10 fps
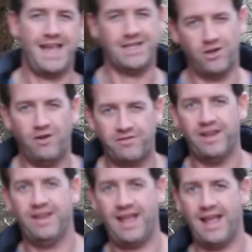
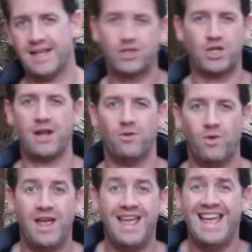Airsoft, as a
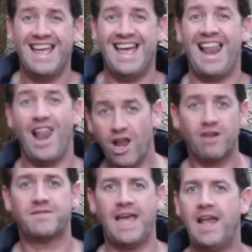channel,
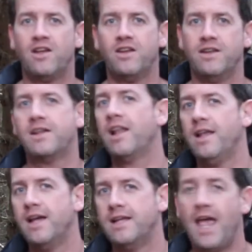loves
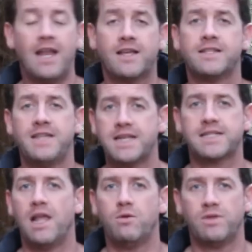
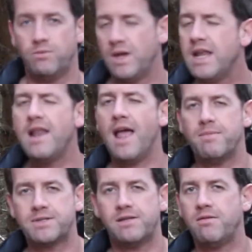Helikon-Tex clothing. We
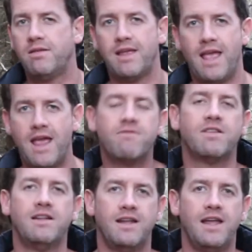absolutely think
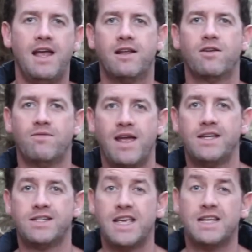everything that the Helikon
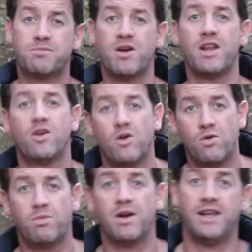range is pretty
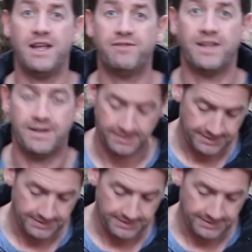cool, pretty nifty.